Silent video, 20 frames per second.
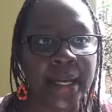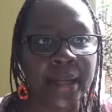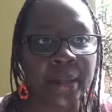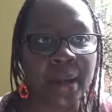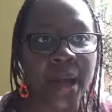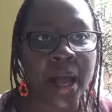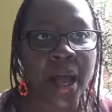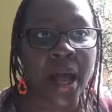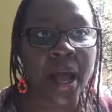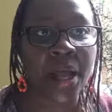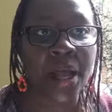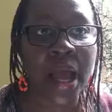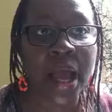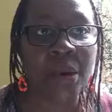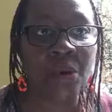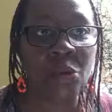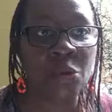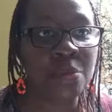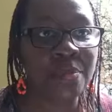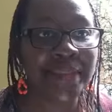then
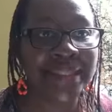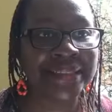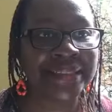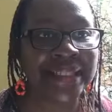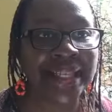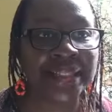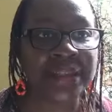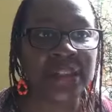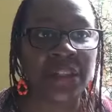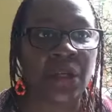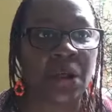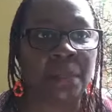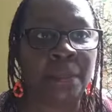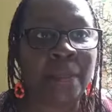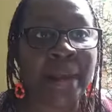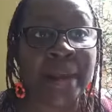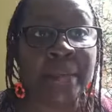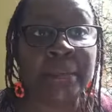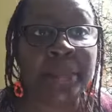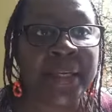I will miss out on
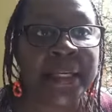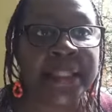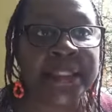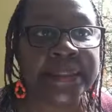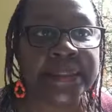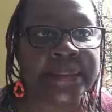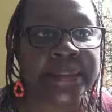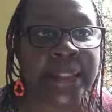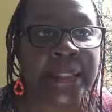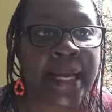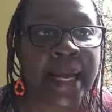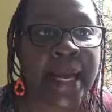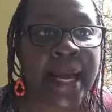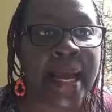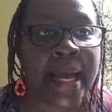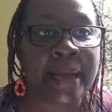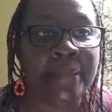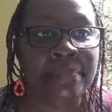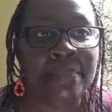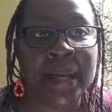my peace that I
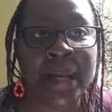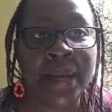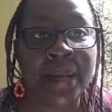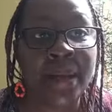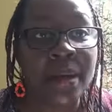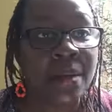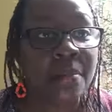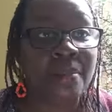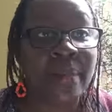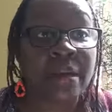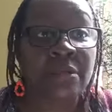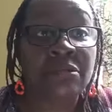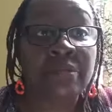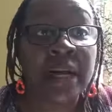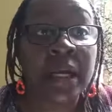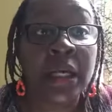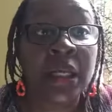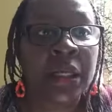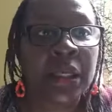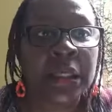had, my, my
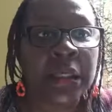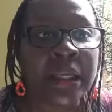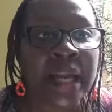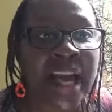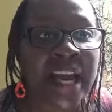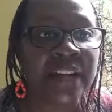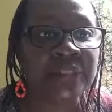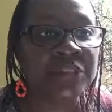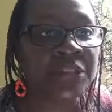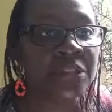regular life.